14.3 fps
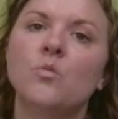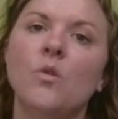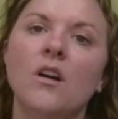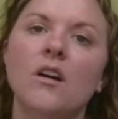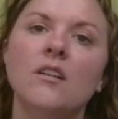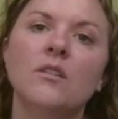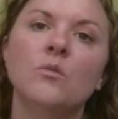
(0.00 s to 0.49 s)

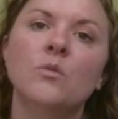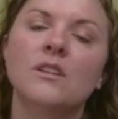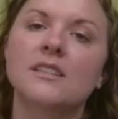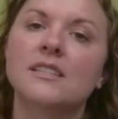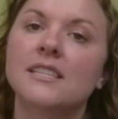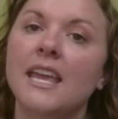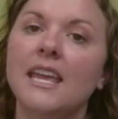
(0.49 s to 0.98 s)
Well, what
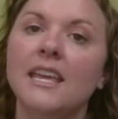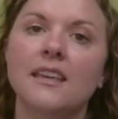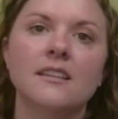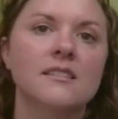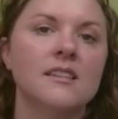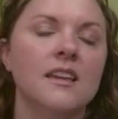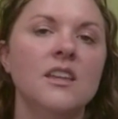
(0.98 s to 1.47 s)
it's saying
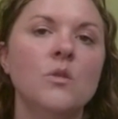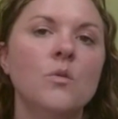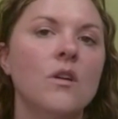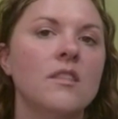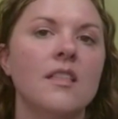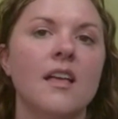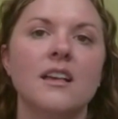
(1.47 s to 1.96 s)
is anywhere
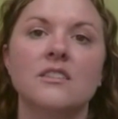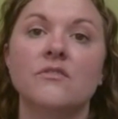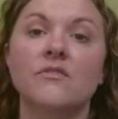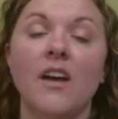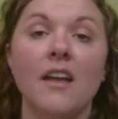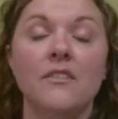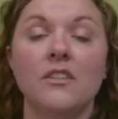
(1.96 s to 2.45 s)
in the last
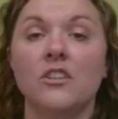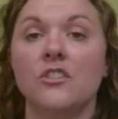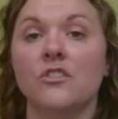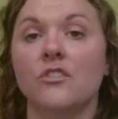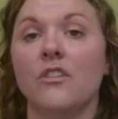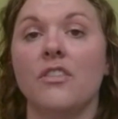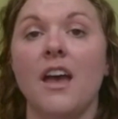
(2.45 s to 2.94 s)
500
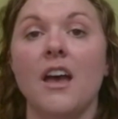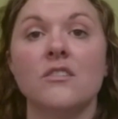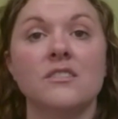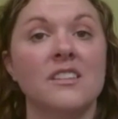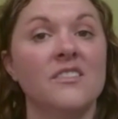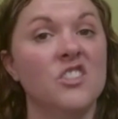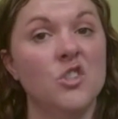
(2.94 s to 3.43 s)
to
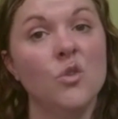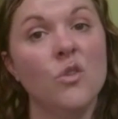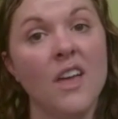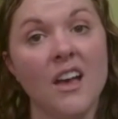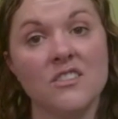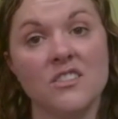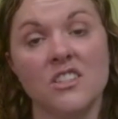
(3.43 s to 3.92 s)
1,000, even
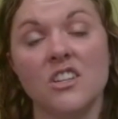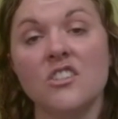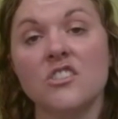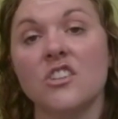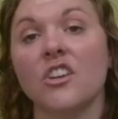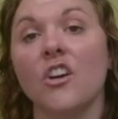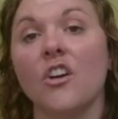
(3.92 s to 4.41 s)
2,000
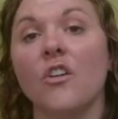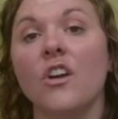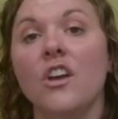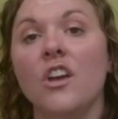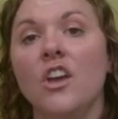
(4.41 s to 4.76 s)
years ago,